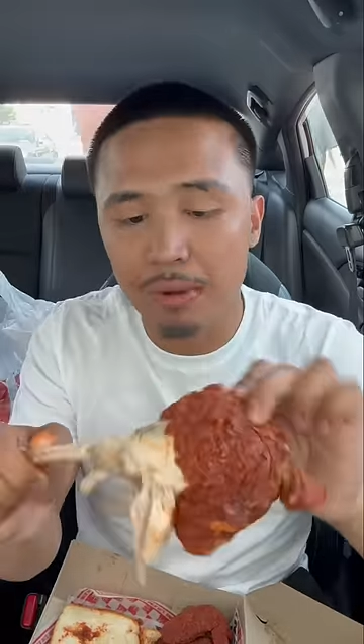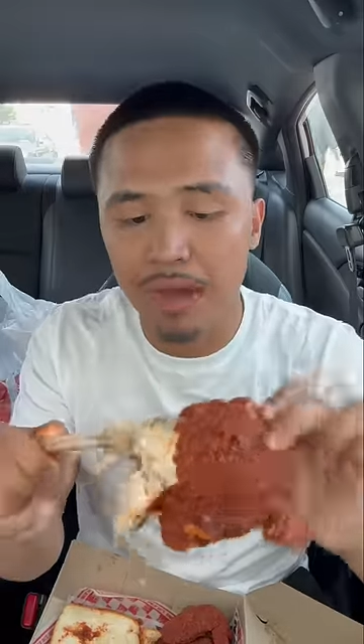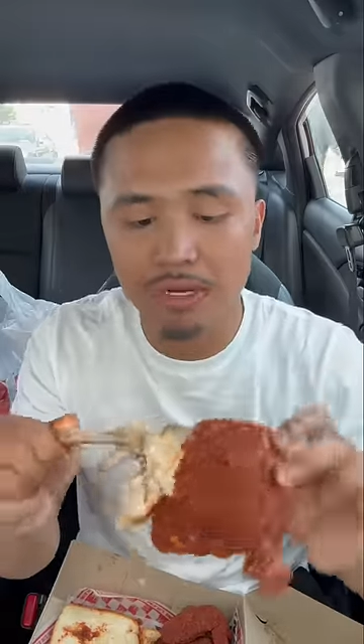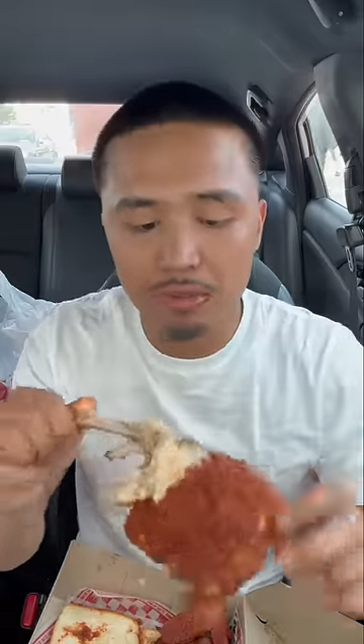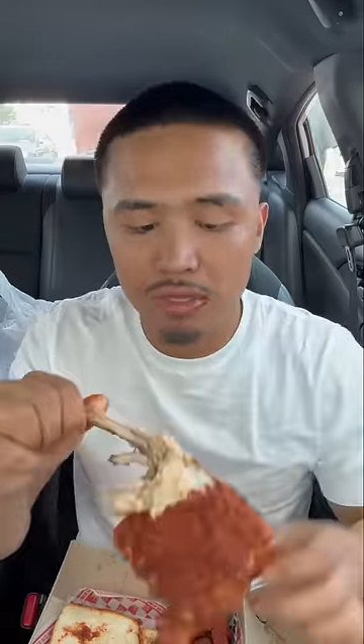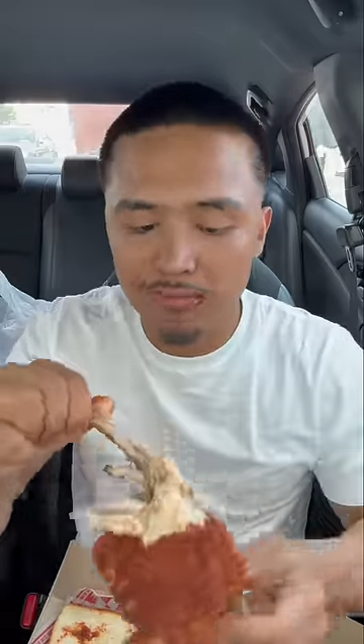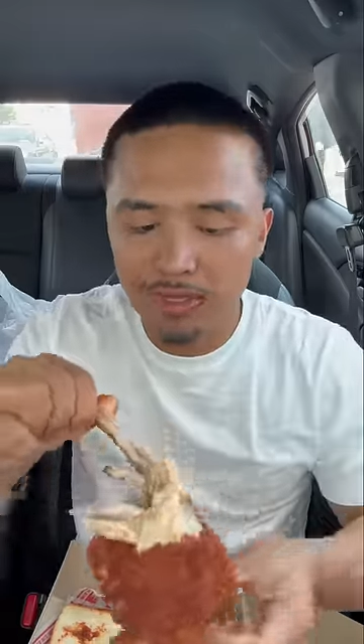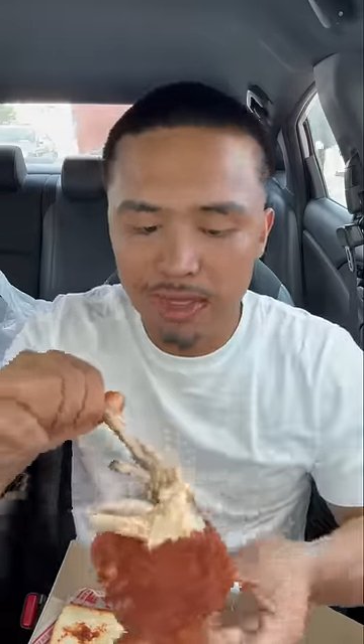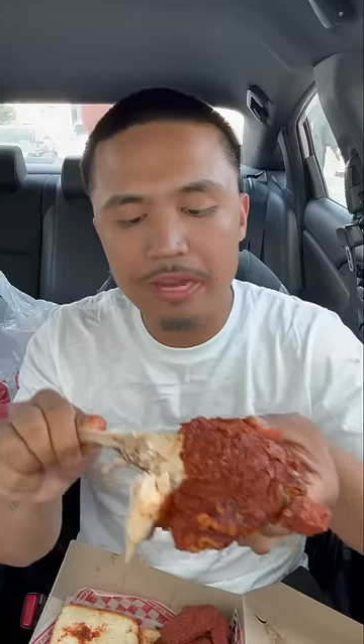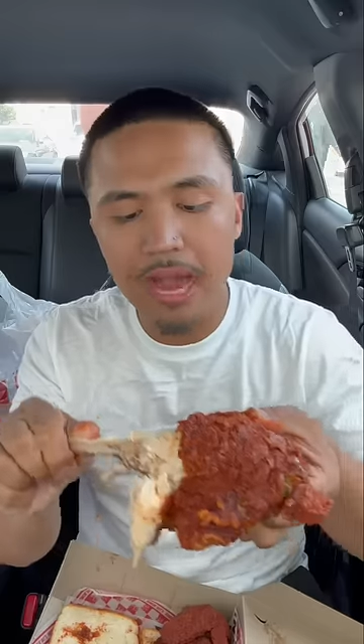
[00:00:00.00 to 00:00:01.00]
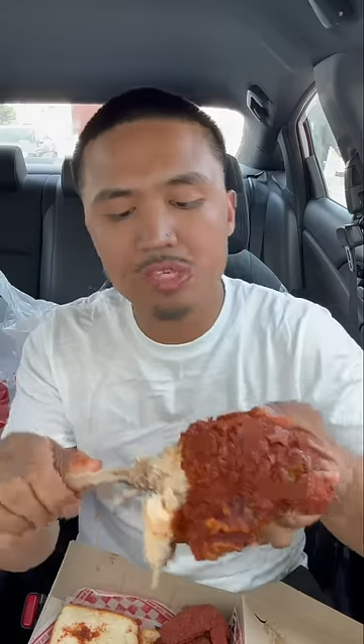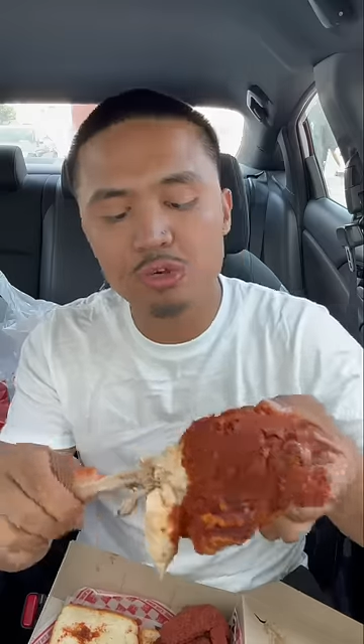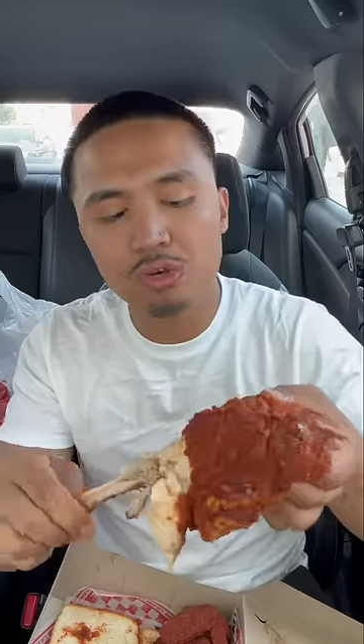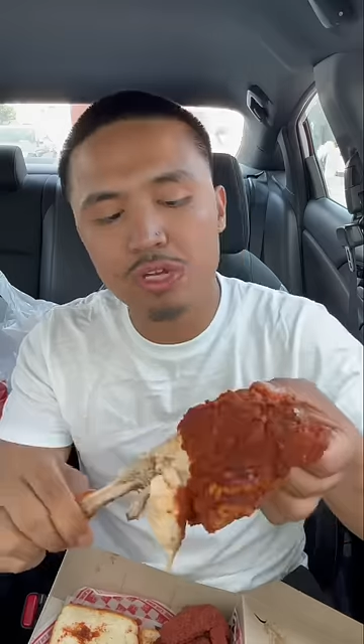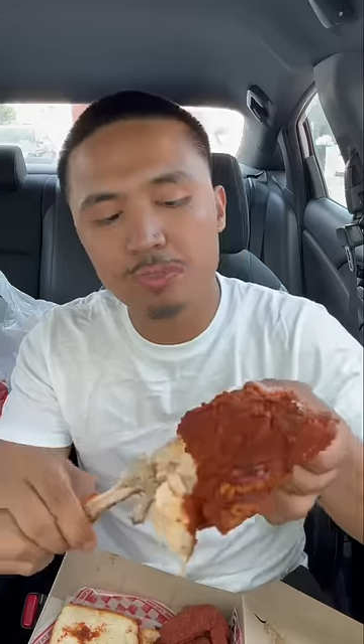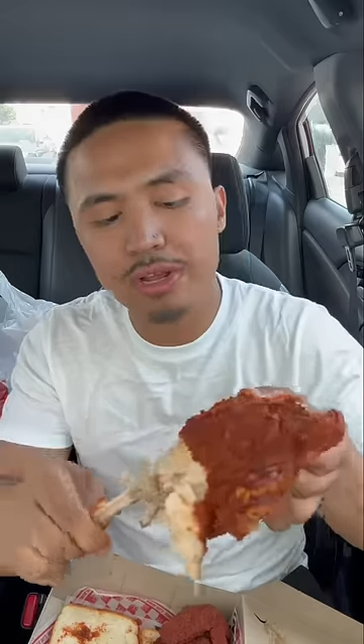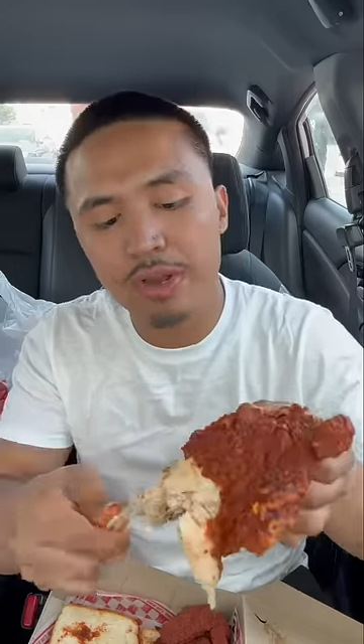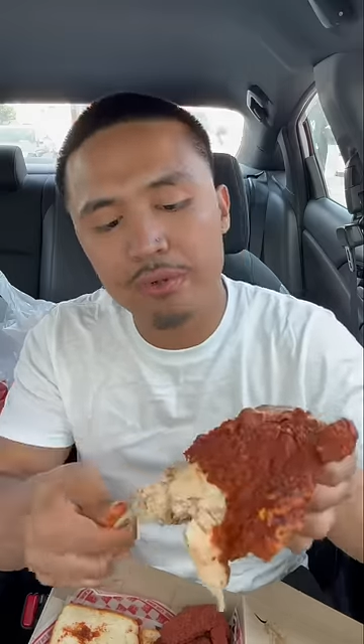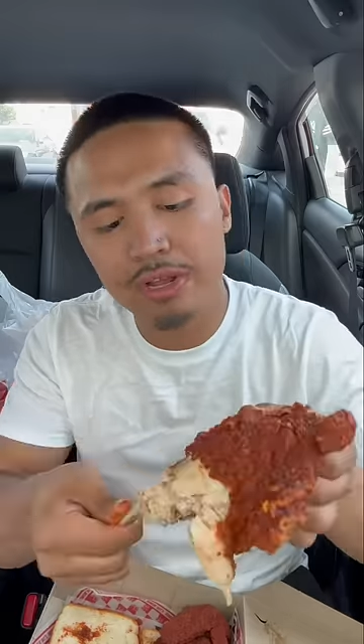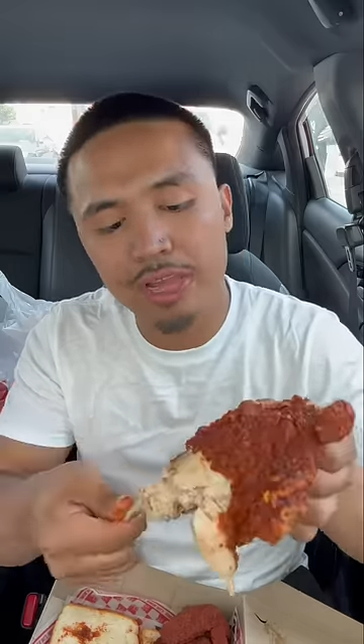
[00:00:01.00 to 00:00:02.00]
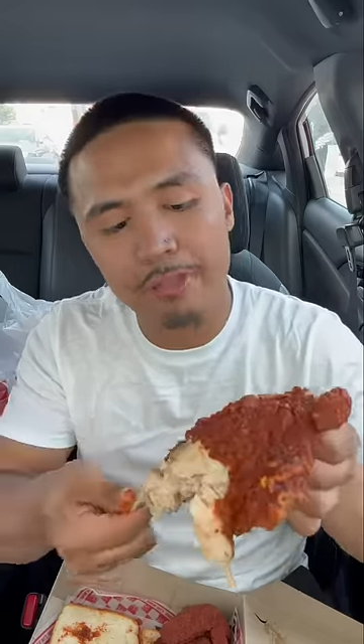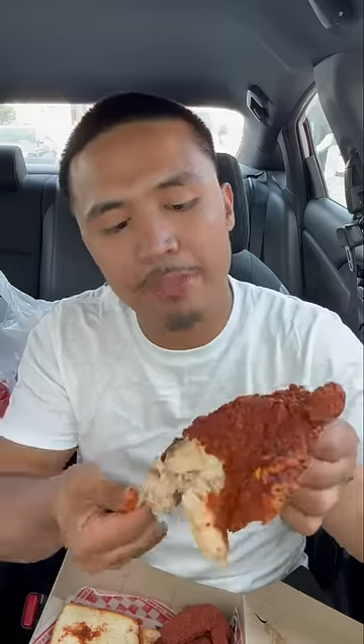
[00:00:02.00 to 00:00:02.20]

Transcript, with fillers: but I do love that. Not too crispy, very light